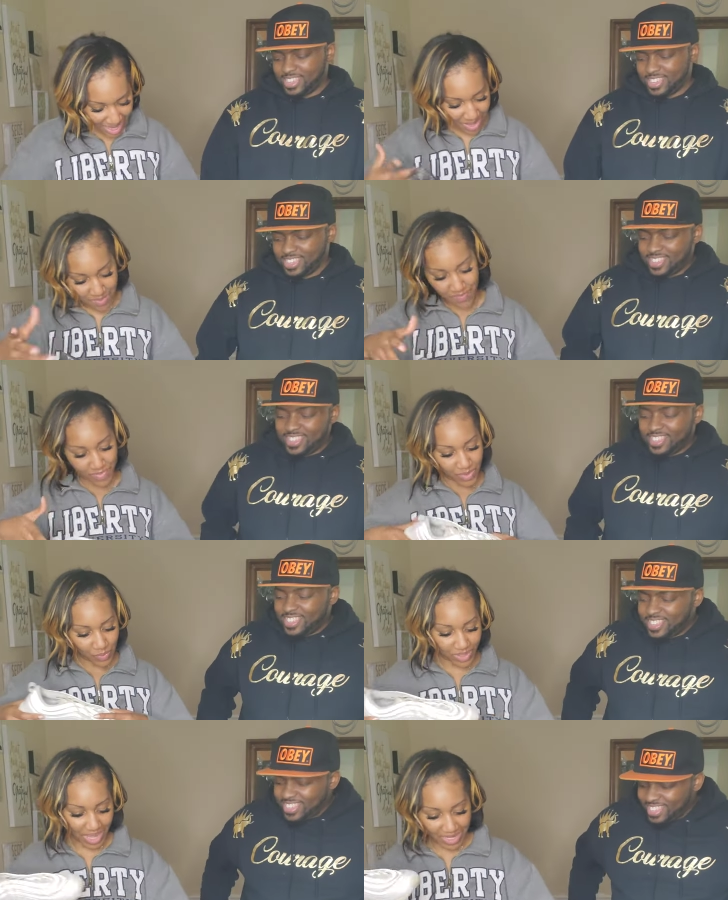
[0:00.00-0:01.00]
Speaker 1: time?
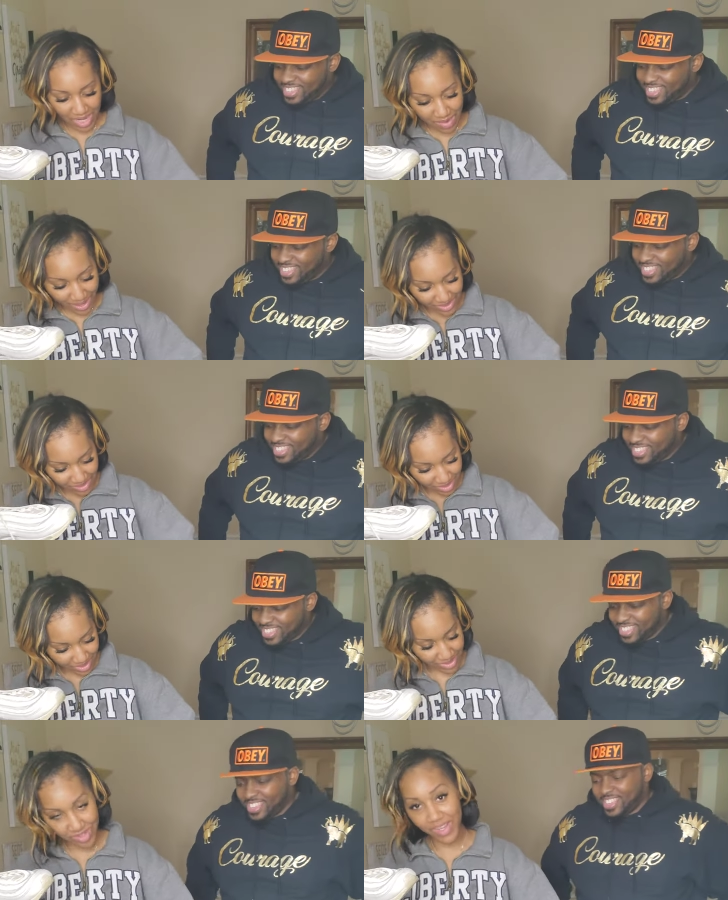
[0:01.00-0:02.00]
what kind of Air Maxes
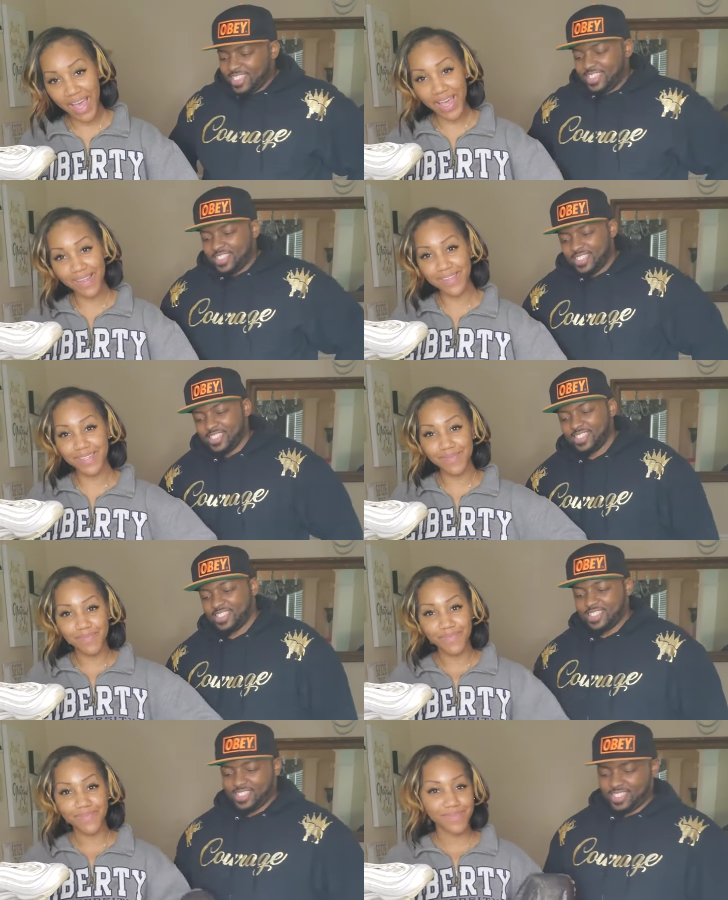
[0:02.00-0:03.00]
are these, you guys?
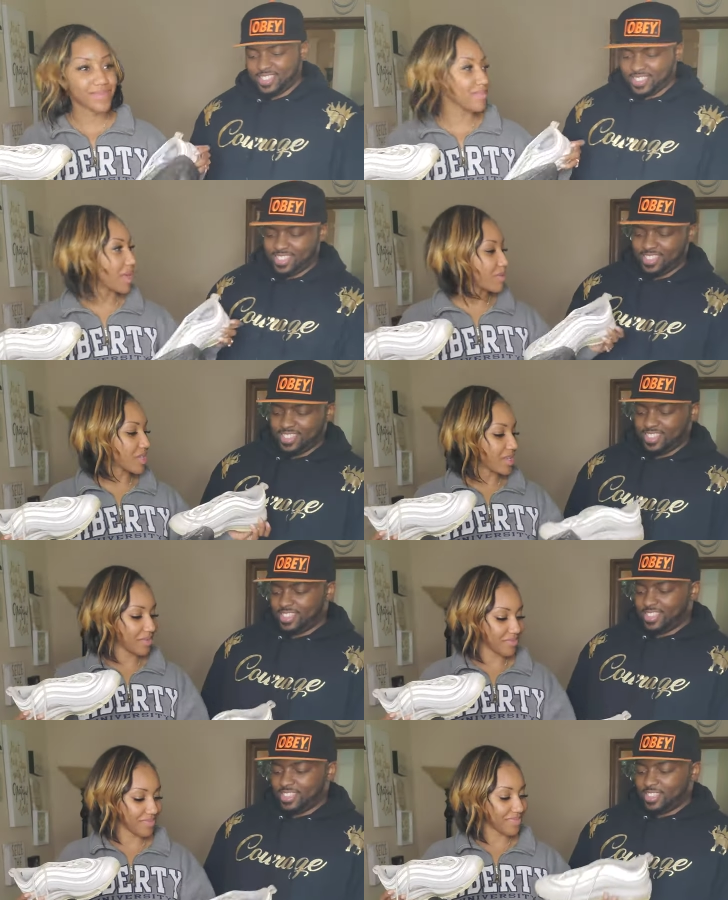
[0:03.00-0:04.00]
Baby, tell
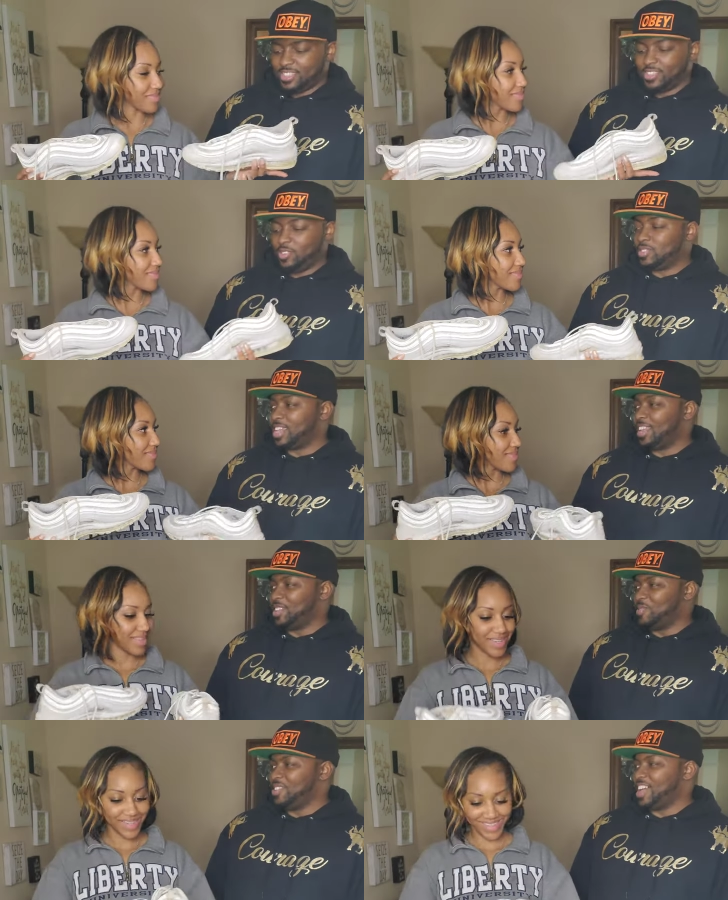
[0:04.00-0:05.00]
them.
Speaker 2: You tell
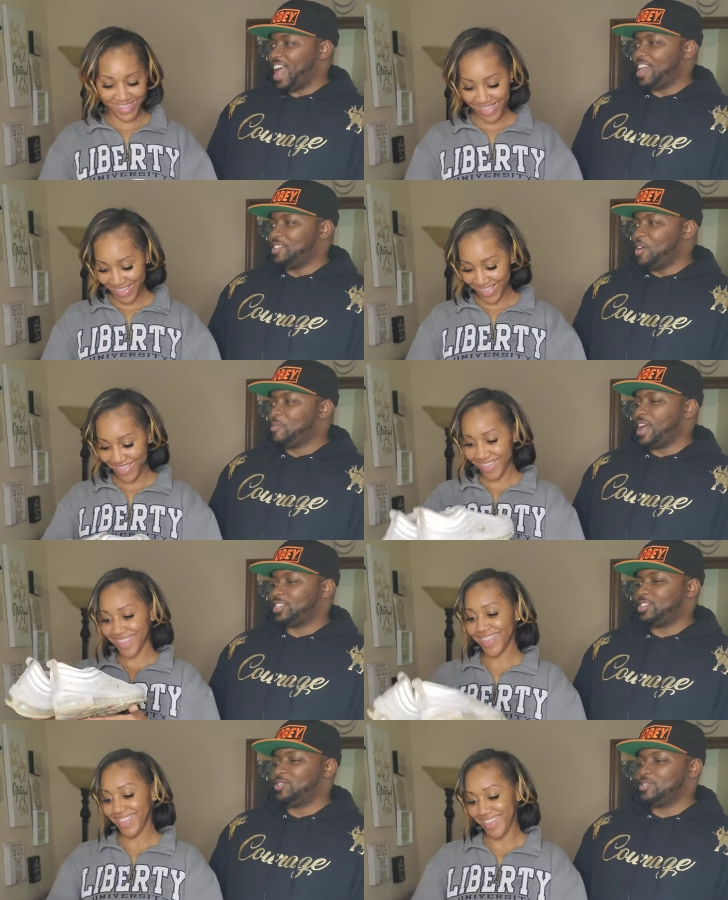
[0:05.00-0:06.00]
them. I know my
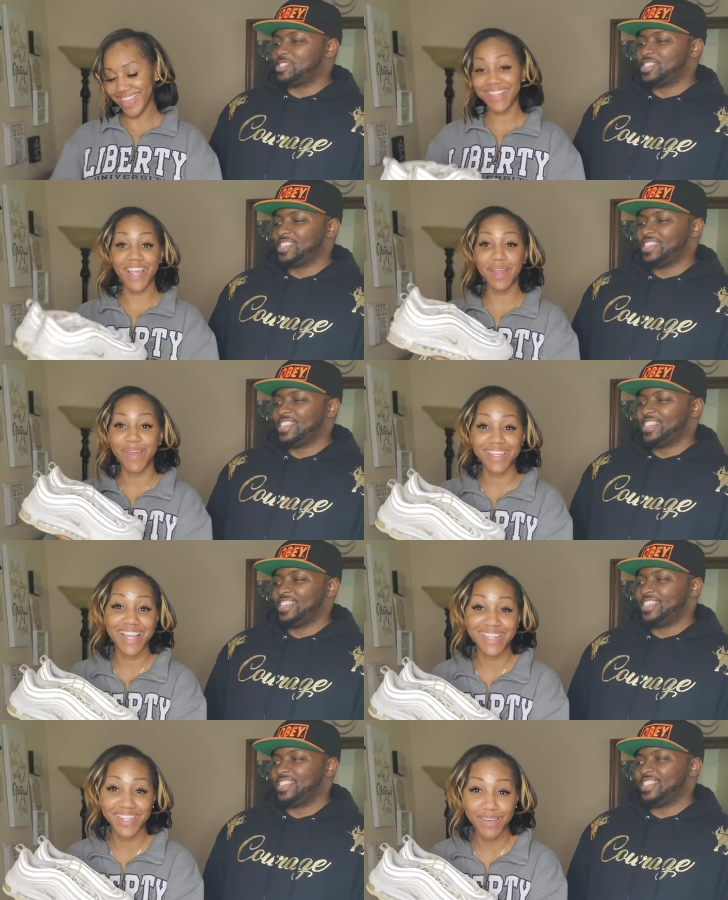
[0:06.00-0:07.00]
shoes. These
Speaker 1: are Air Max
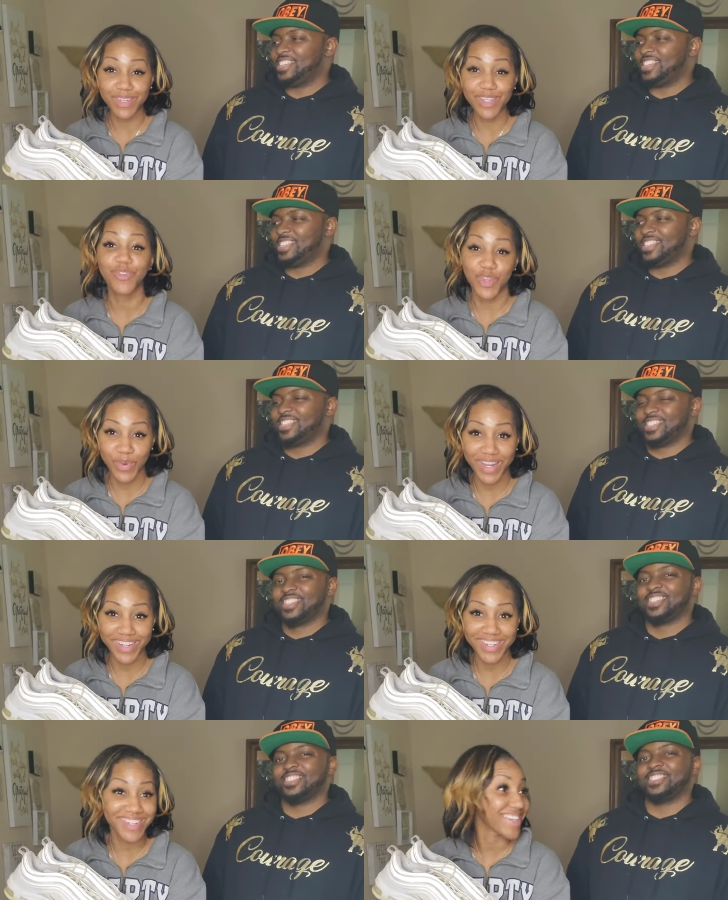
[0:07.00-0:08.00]
97s for the
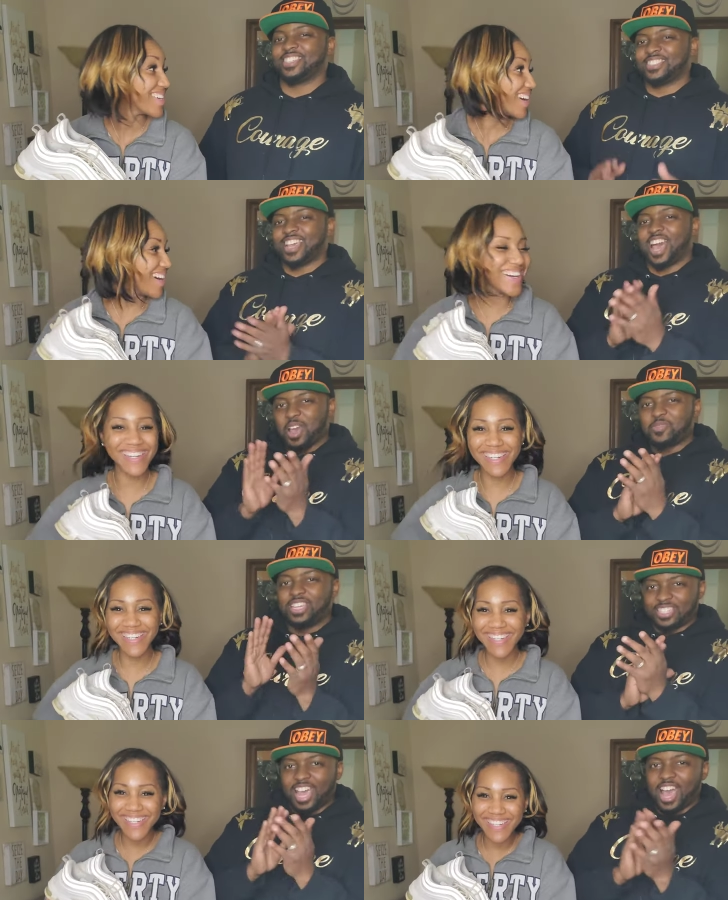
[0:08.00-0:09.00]
record.
Speaker 2: Good job. Oh,
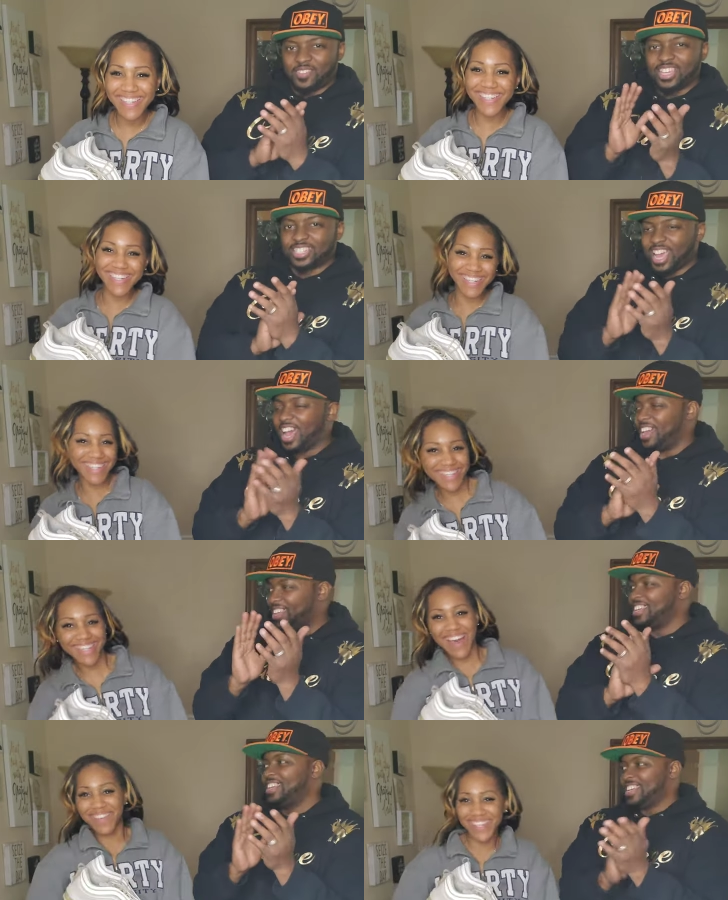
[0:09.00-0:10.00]
good job. Good job.
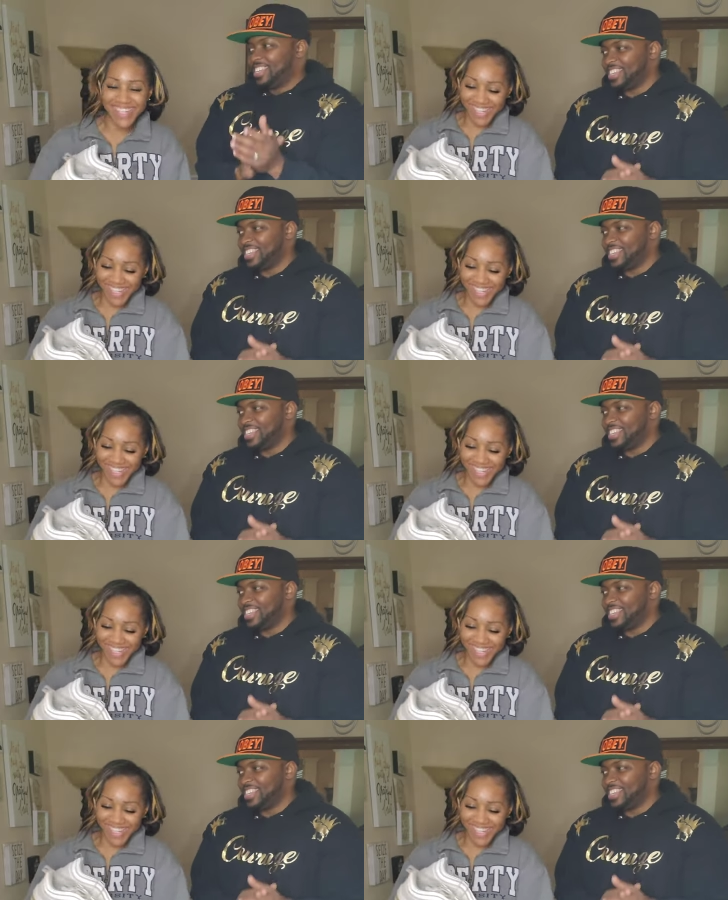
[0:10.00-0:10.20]
Oh, I'm good